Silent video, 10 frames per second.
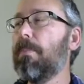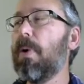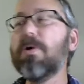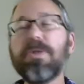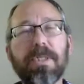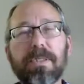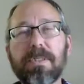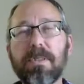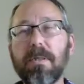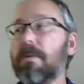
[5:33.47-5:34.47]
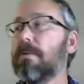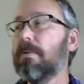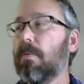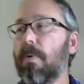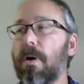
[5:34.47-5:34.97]
purchase
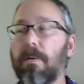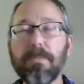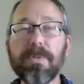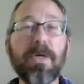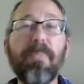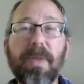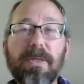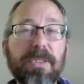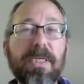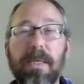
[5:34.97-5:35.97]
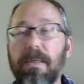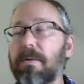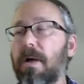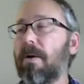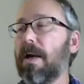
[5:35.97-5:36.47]
something, C,
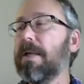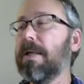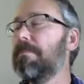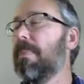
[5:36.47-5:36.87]
all right?